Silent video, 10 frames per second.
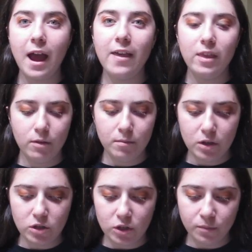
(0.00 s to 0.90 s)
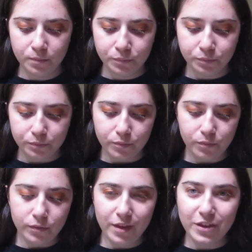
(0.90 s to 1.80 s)
And then what I'm gonna do, I'm
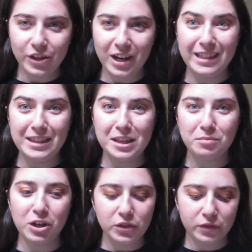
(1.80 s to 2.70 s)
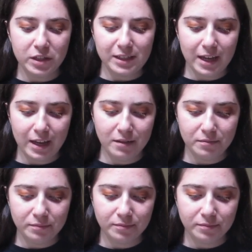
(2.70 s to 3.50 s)
just gonna clean this brush for a second.